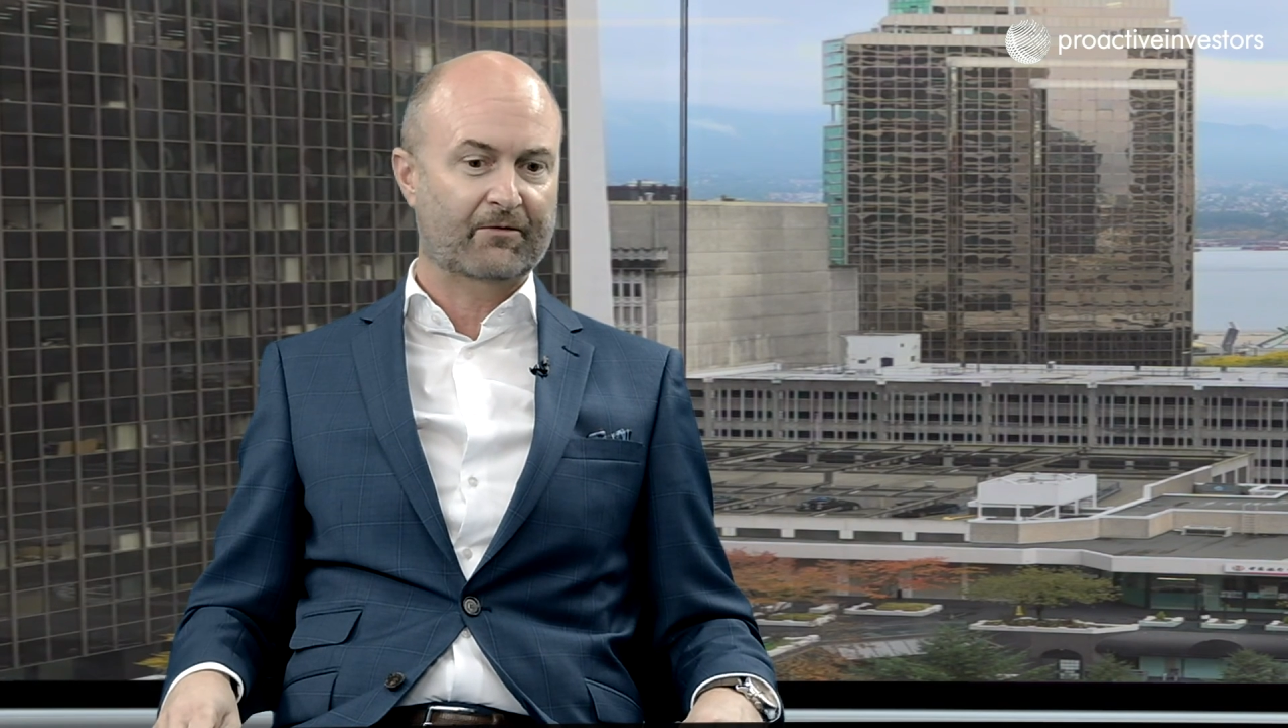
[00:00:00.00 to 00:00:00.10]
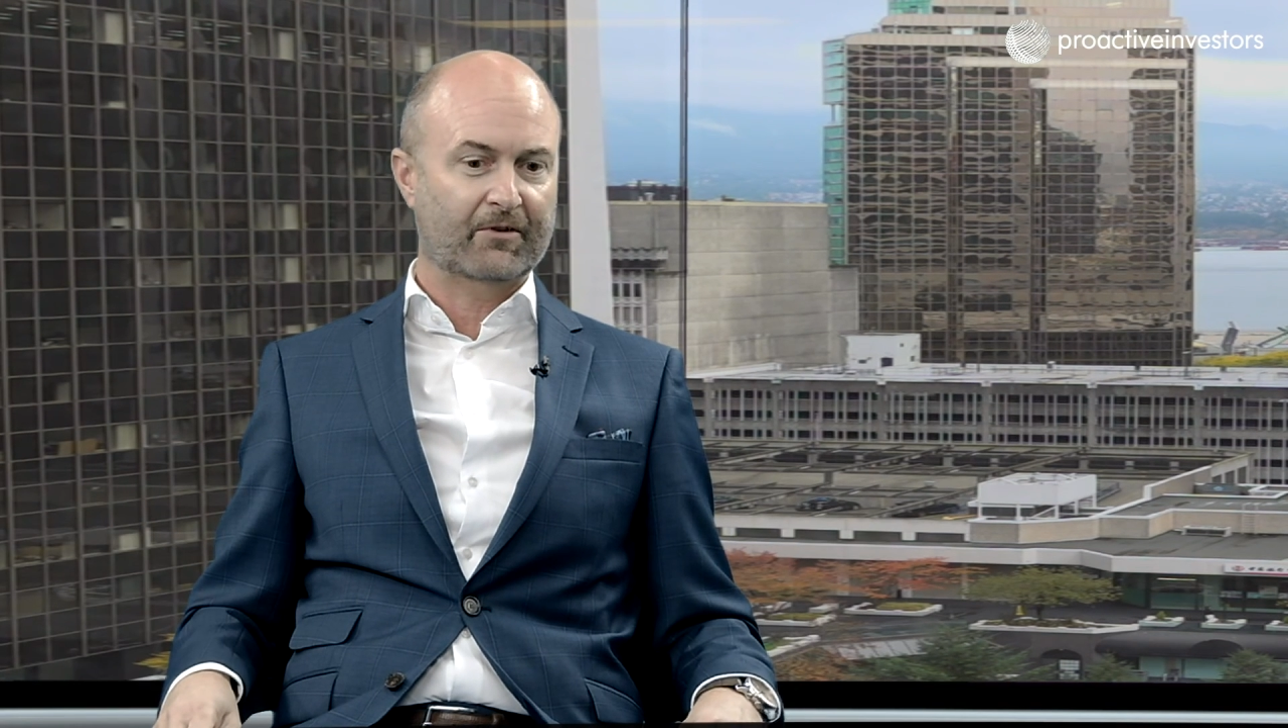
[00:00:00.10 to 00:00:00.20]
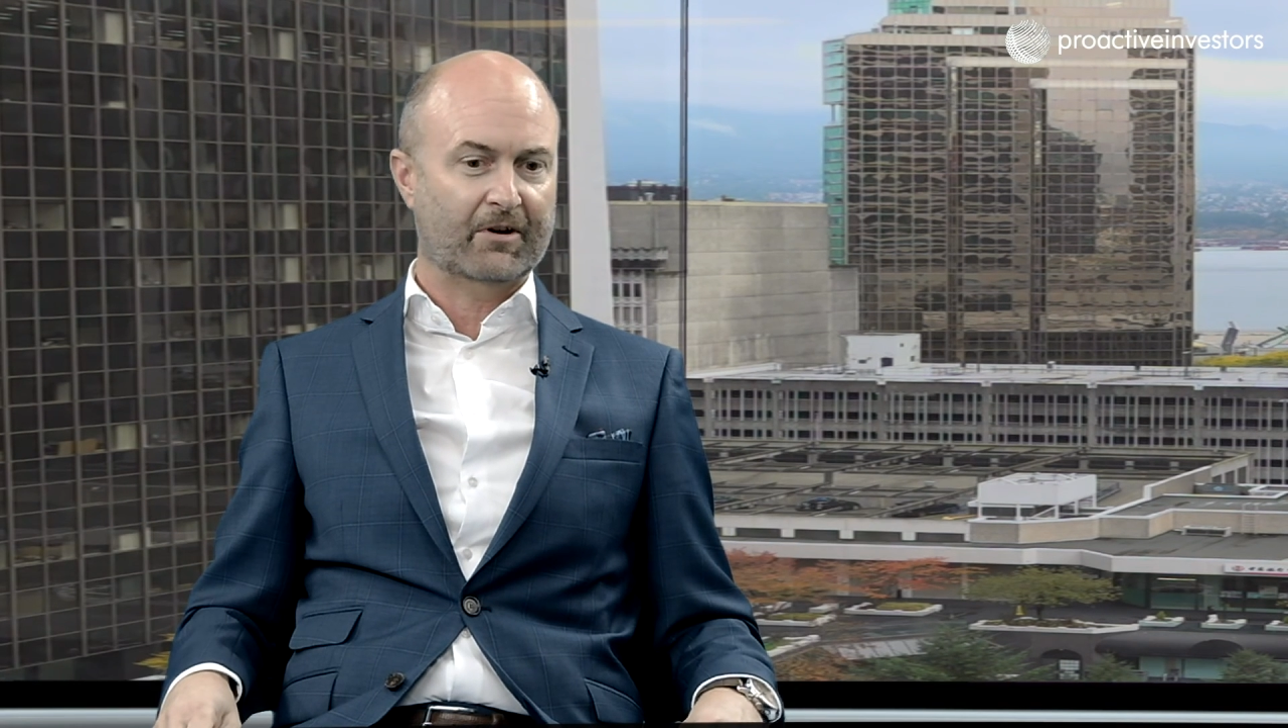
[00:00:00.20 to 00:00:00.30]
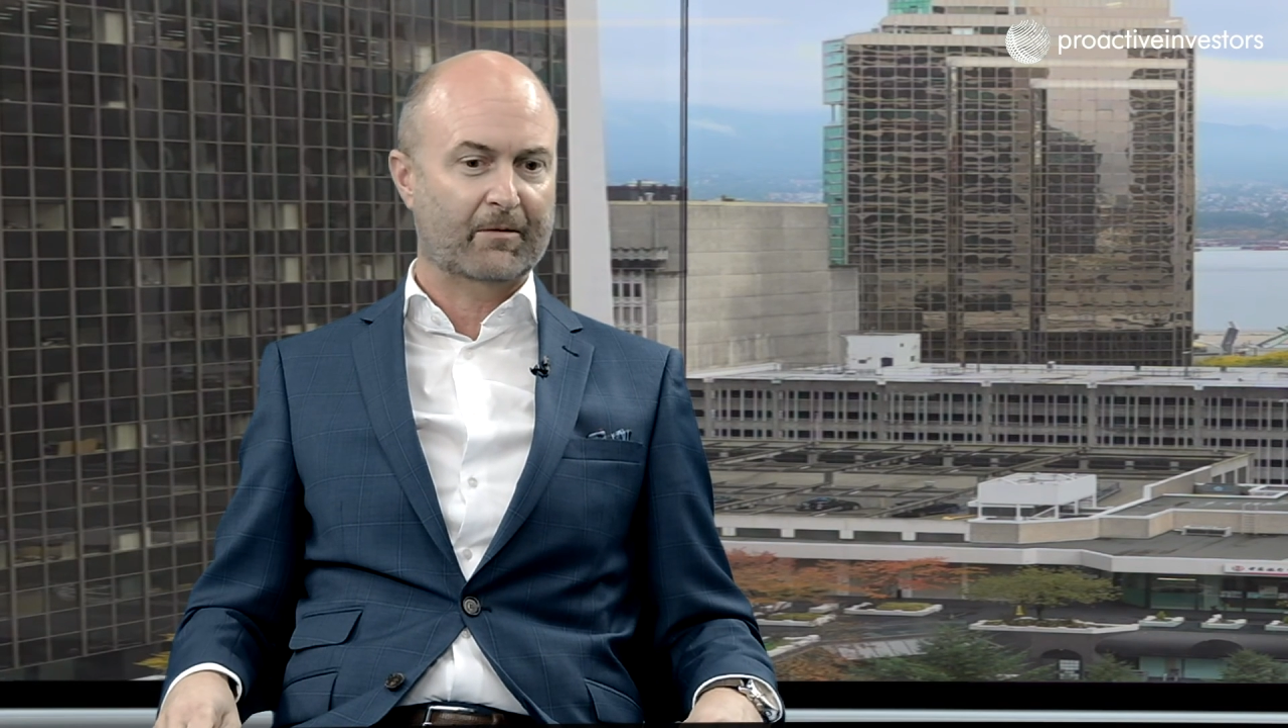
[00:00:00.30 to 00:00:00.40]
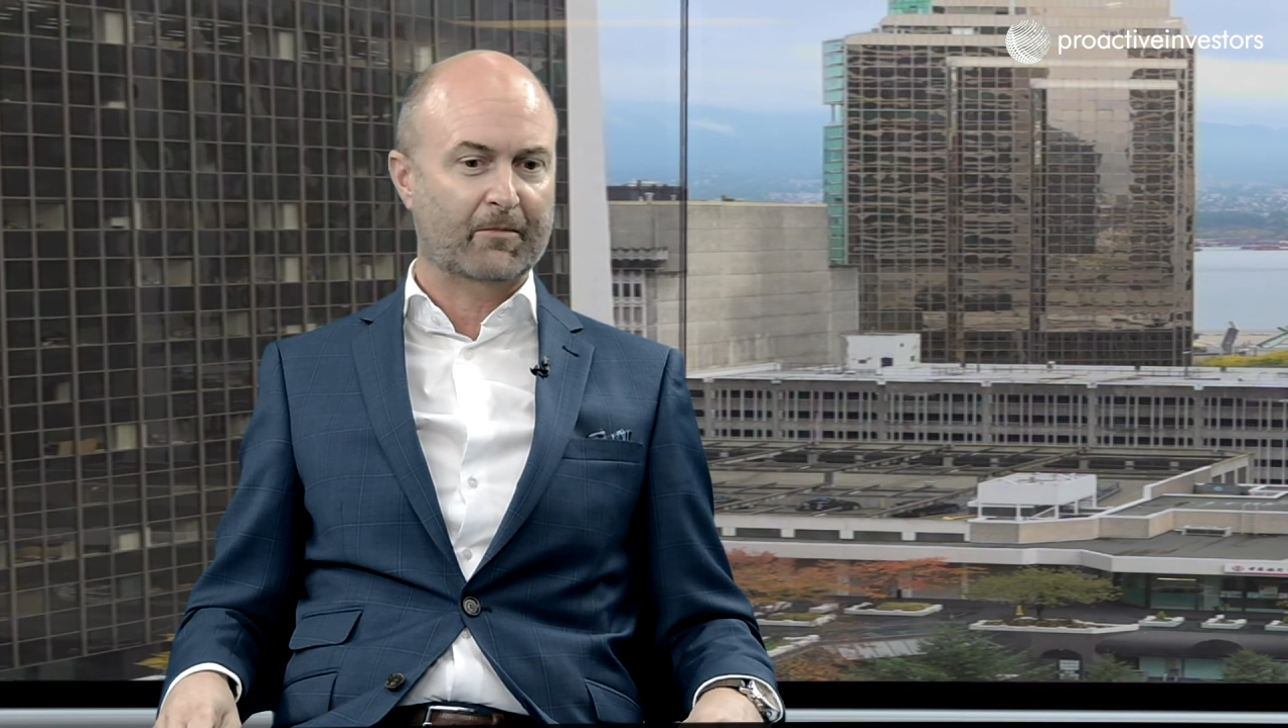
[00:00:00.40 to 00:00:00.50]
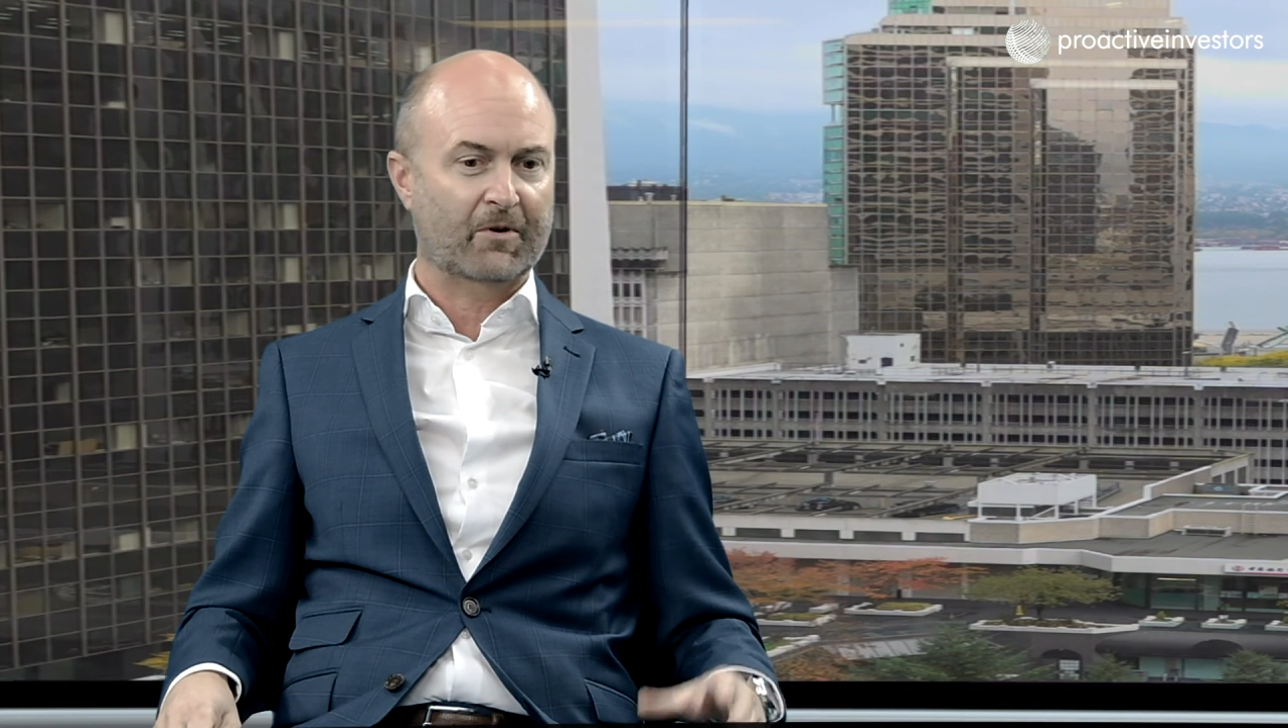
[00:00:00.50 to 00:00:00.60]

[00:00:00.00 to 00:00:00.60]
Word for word: um,